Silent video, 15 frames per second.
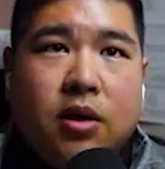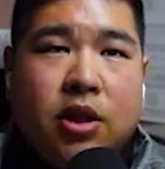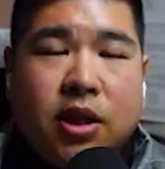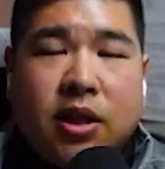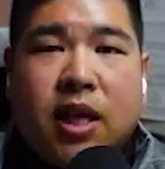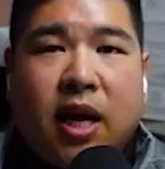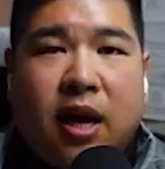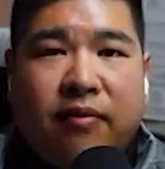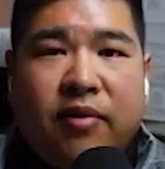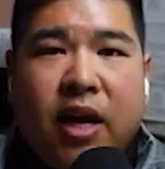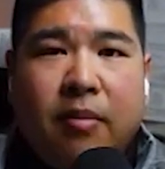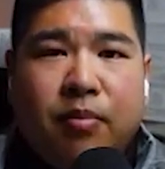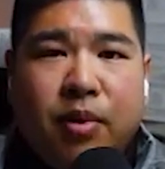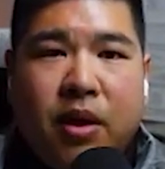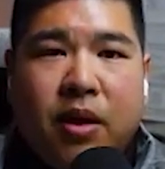just have
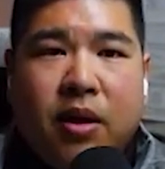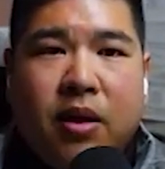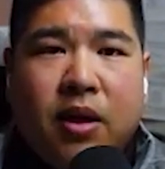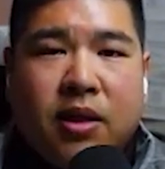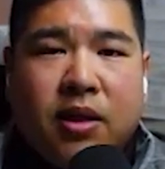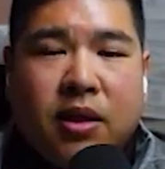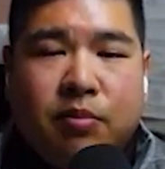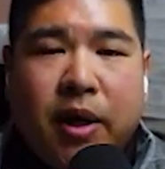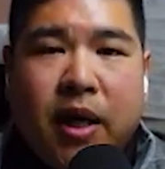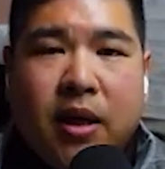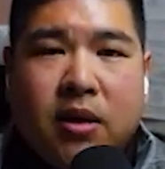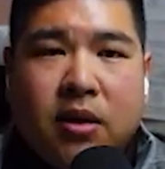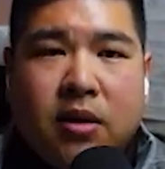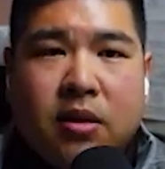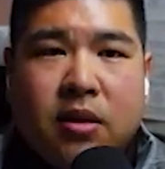that be a
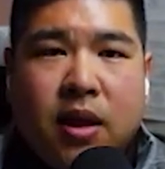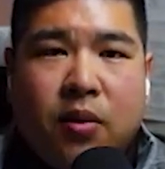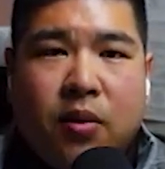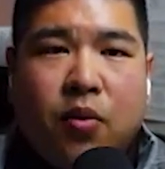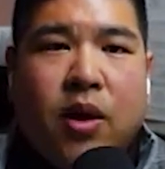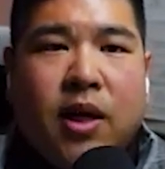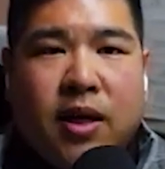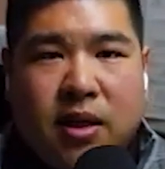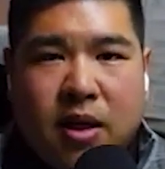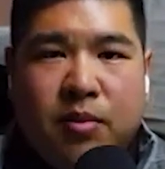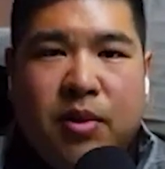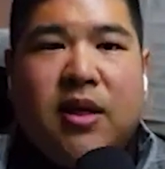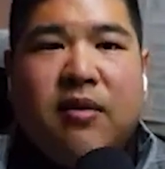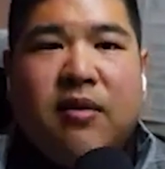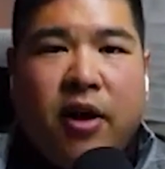space. They want it to
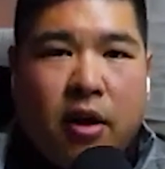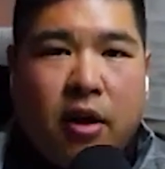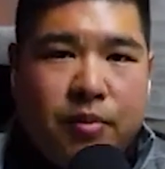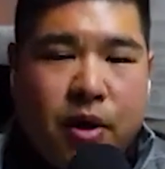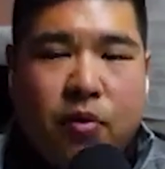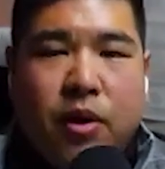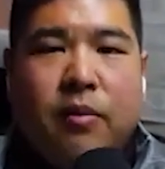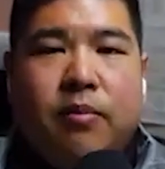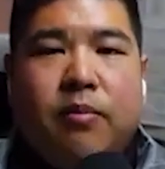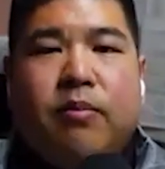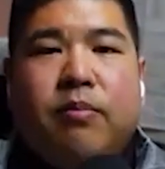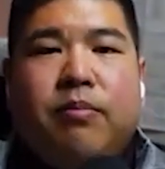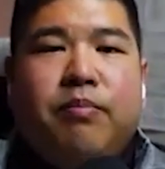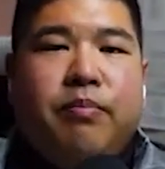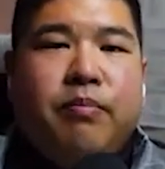be developed. They want
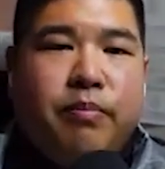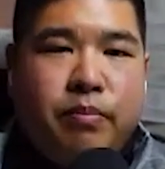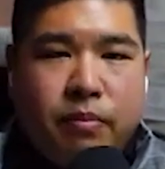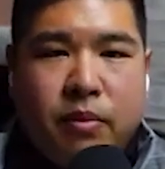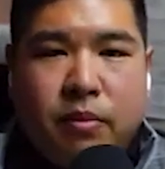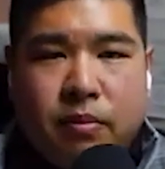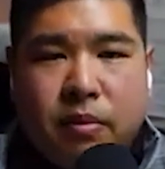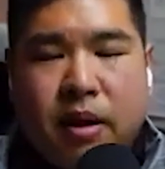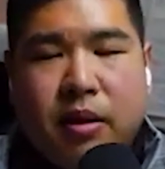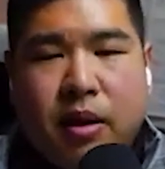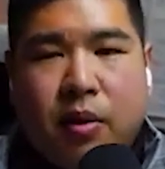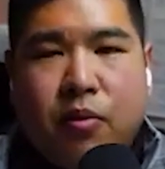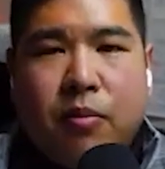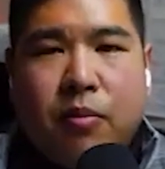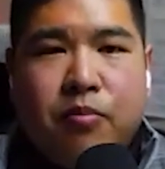to
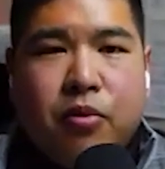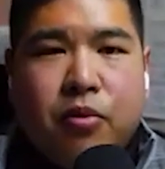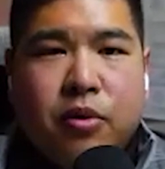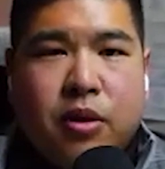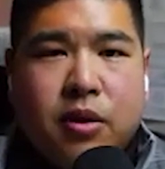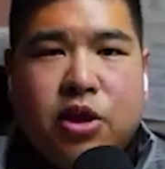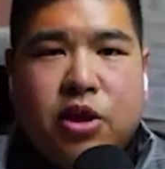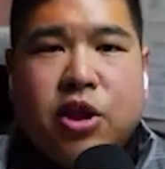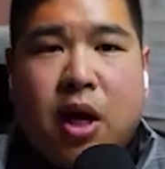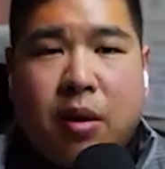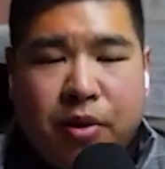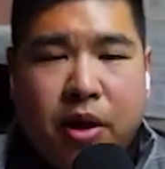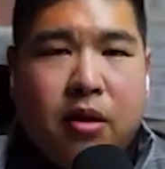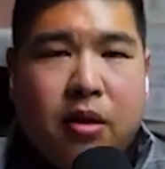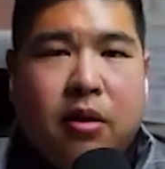they want people to
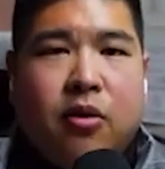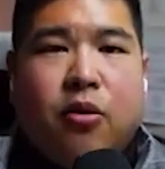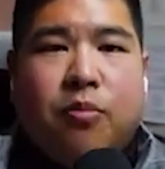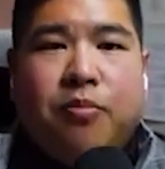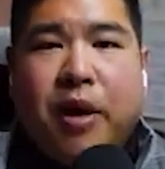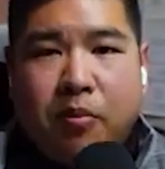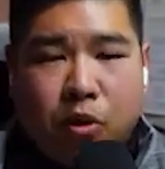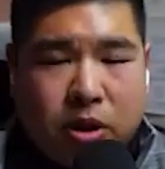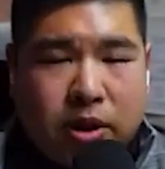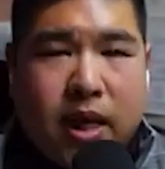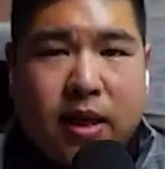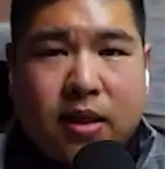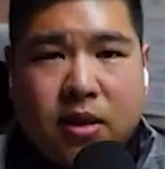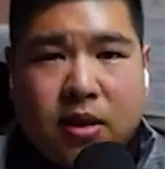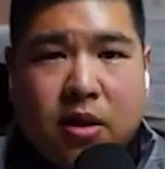shop there or pay more
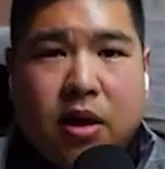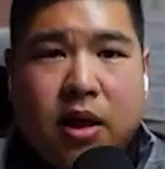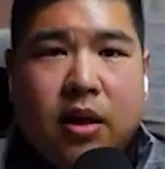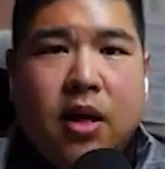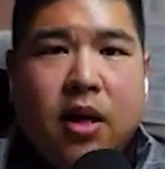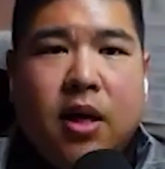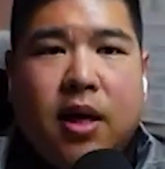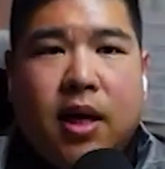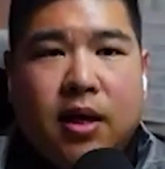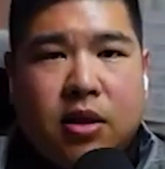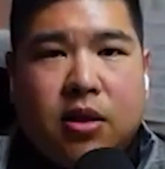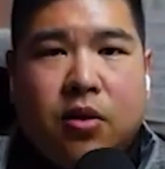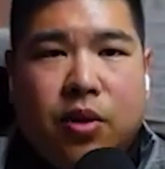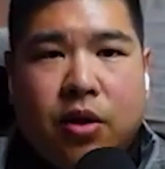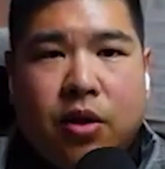taxes on it, and
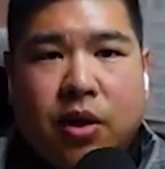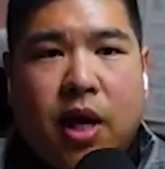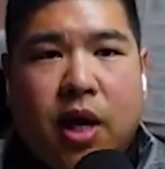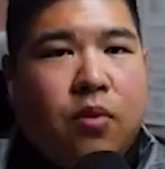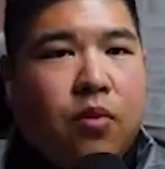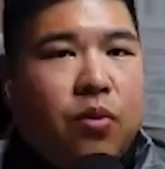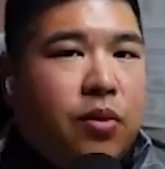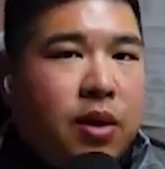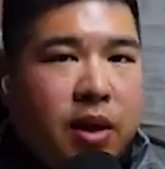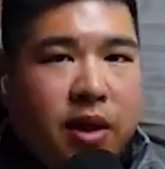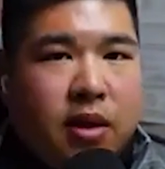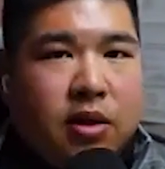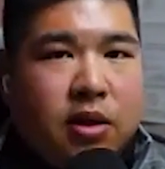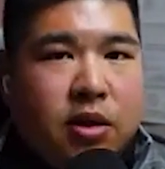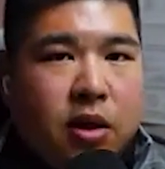so they're not
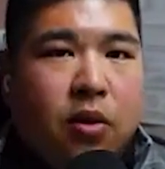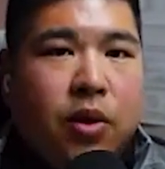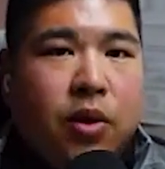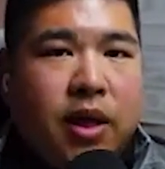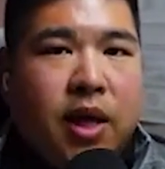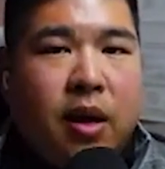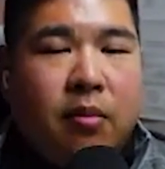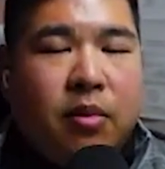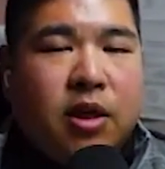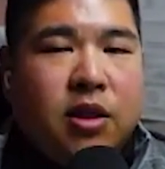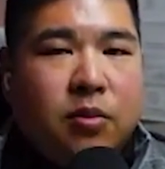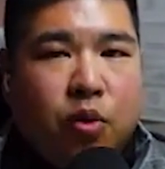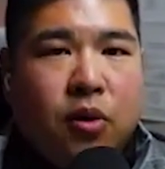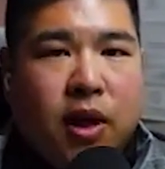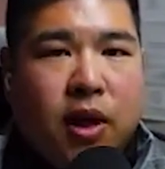really zoning that
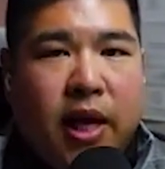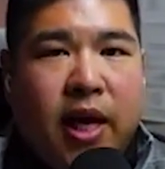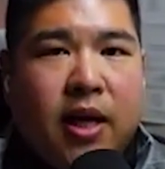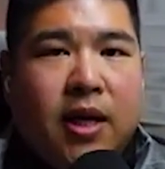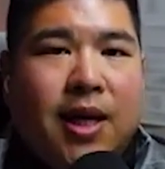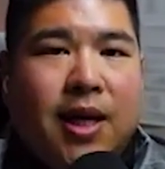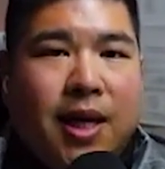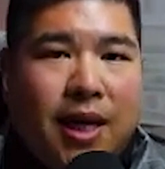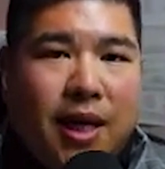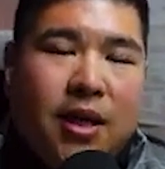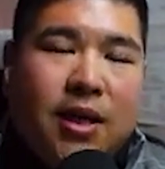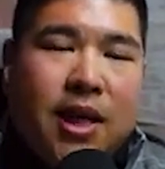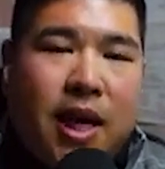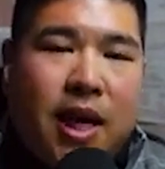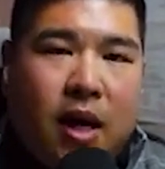much more land
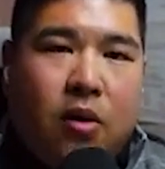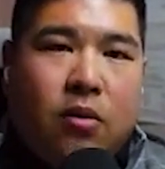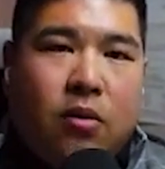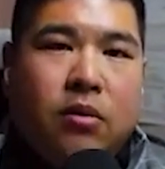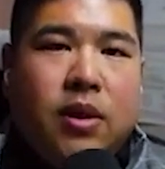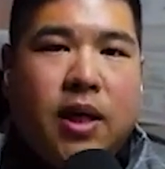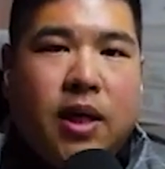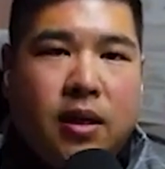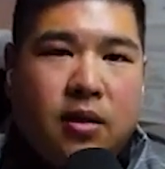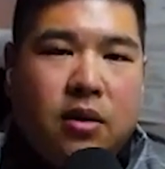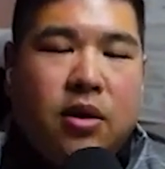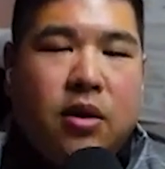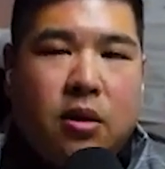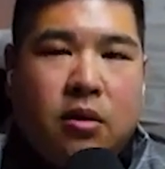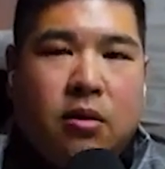in town in
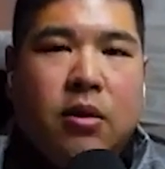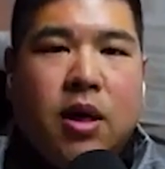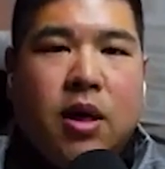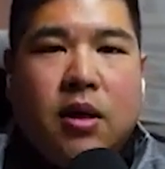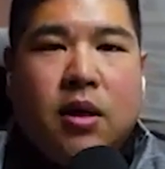you know